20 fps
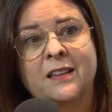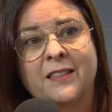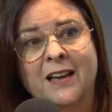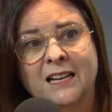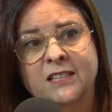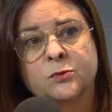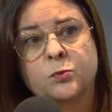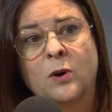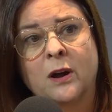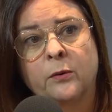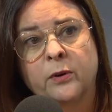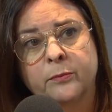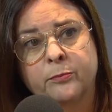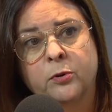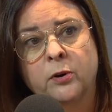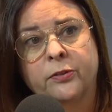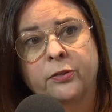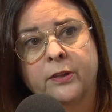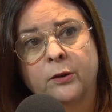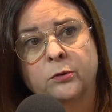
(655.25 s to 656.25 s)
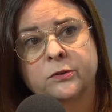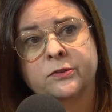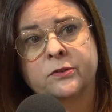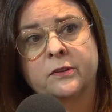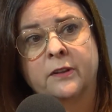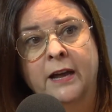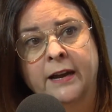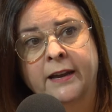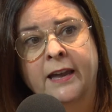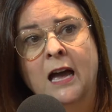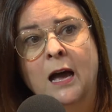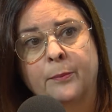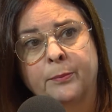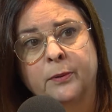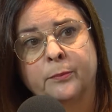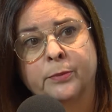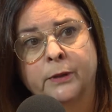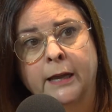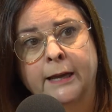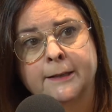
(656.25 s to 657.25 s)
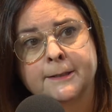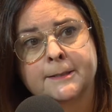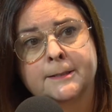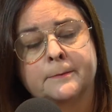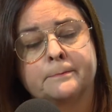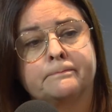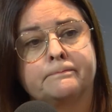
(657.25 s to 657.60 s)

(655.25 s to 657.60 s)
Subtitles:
That's why we put that cap in place.